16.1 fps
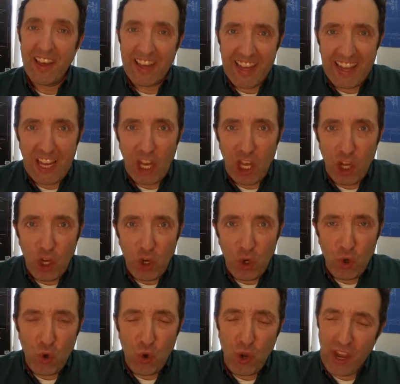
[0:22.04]

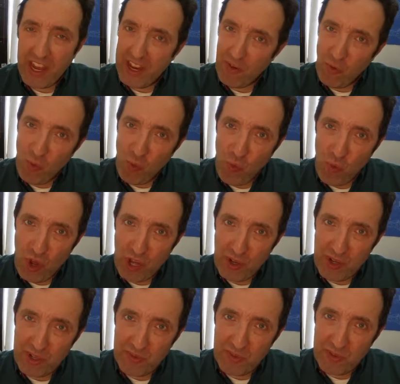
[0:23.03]
Hello and
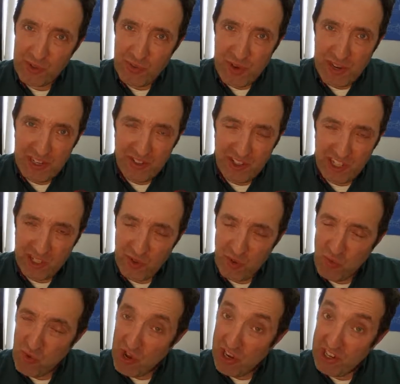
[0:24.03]
welcome to my
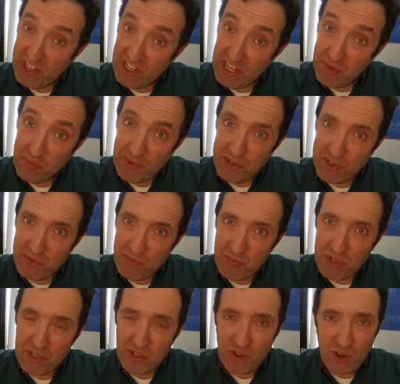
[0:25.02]
channel. My name is
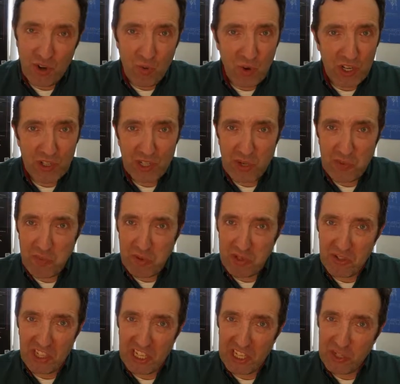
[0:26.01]
Pete. You're watching
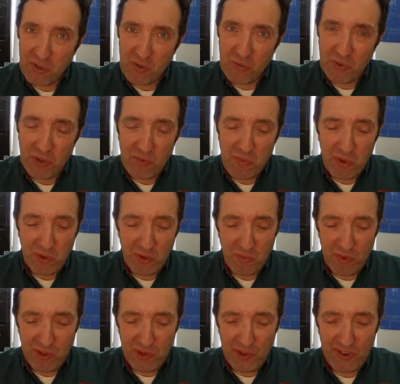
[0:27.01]
PJ Cooper the
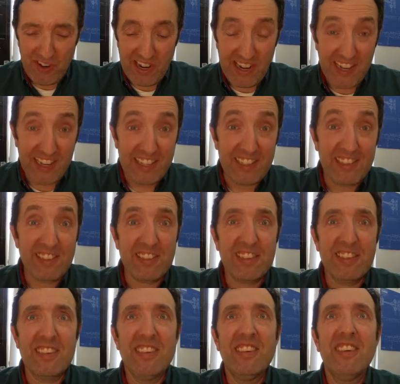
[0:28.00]
Model Builder, and
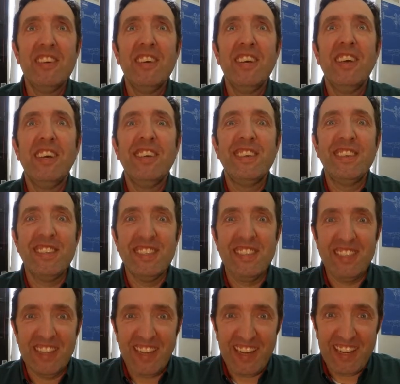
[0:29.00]

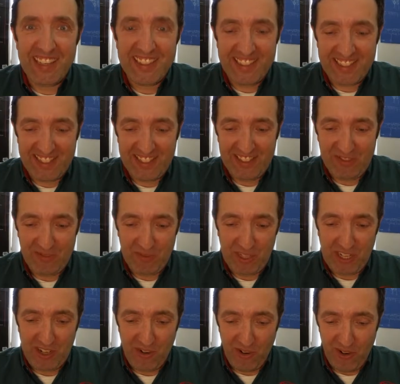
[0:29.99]
yes,
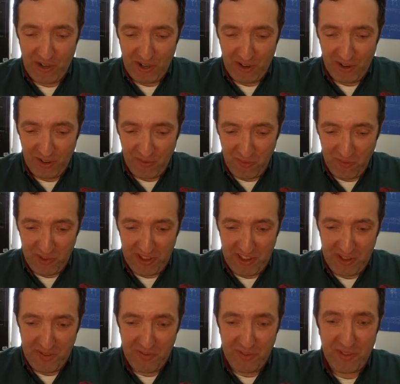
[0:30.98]
we're going on
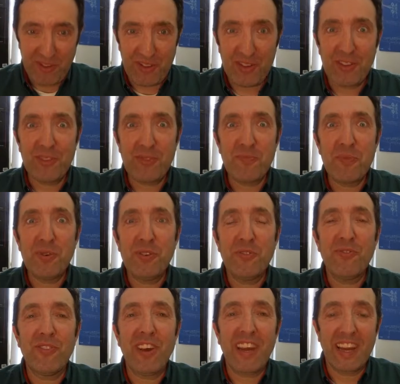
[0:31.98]
with the
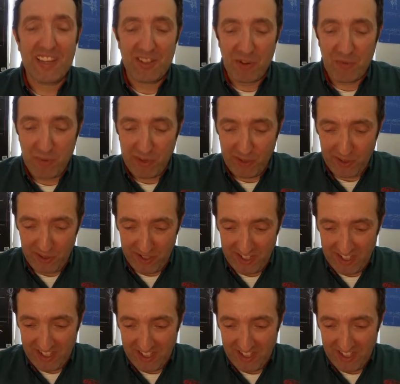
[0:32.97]
beautiful Ecto build.